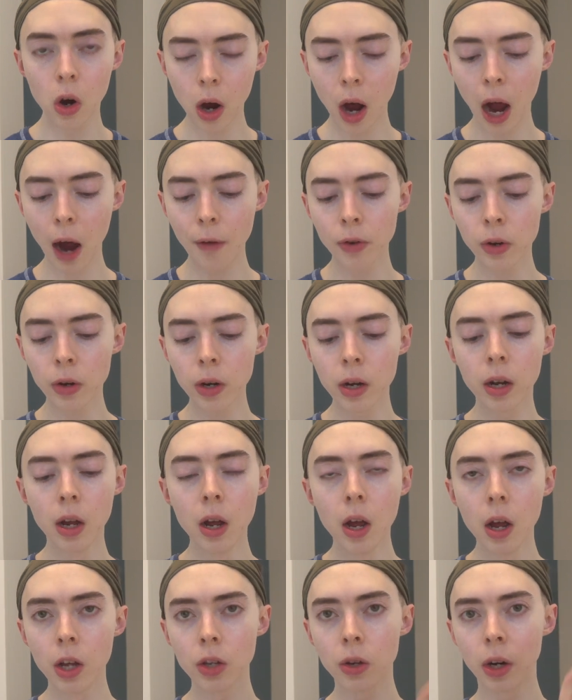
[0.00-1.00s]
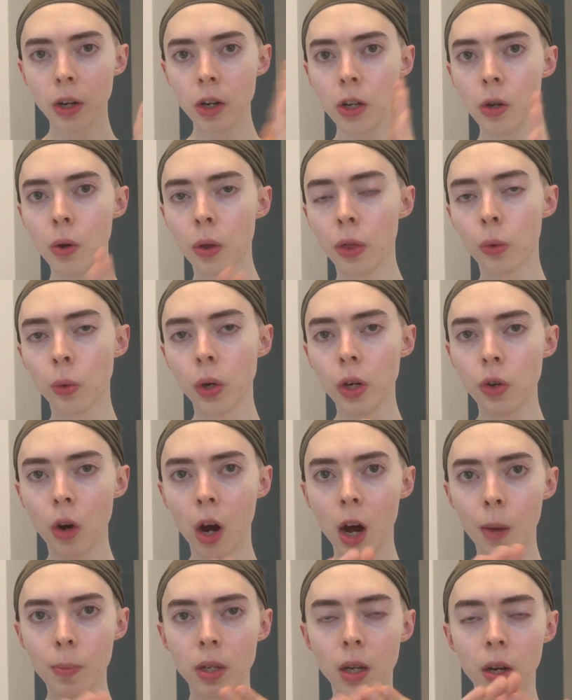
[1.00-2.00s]
after it. So I just do 3
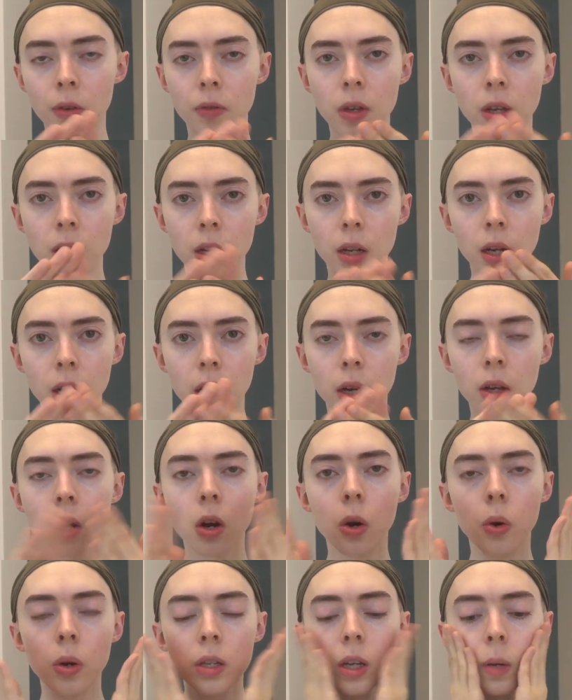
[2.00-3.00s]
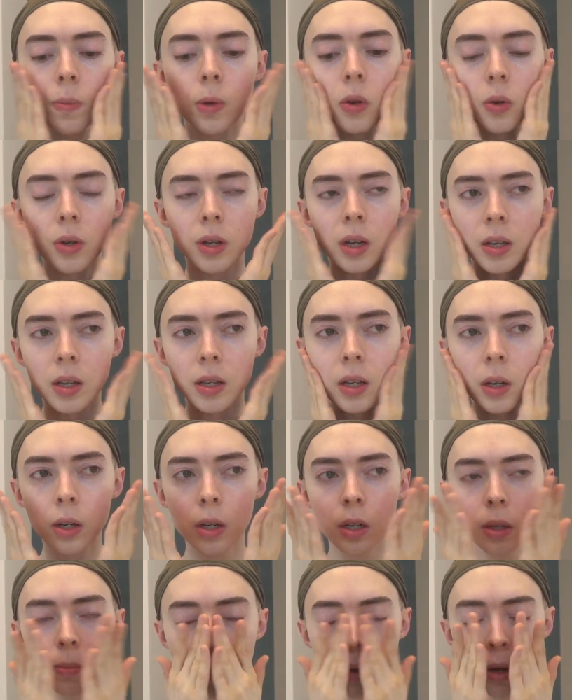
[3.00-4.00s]
drops of the coenzyme Q10
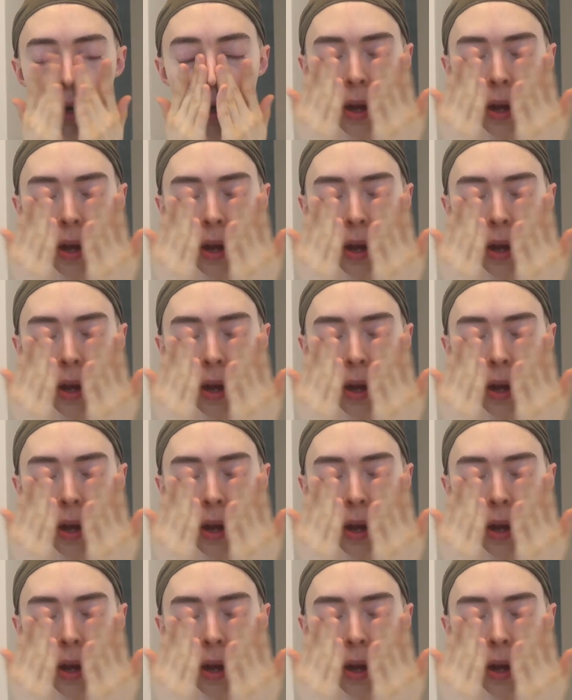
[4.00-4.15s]
serum.